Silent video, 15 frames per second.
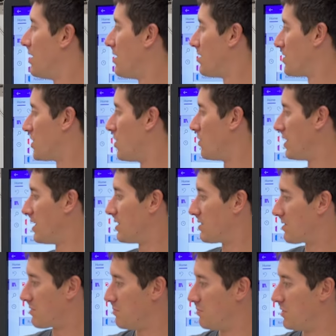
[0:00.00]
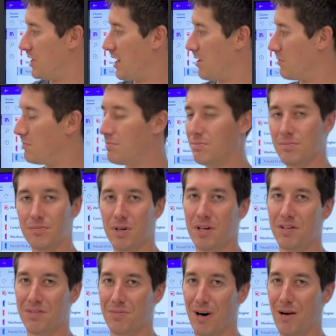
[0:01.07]
So it's, you know,
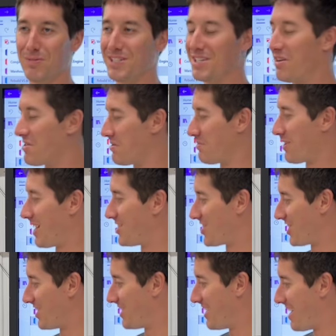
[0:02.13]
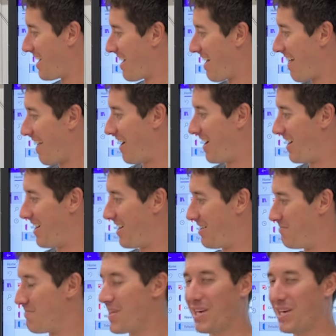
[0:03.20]
probably no compression. The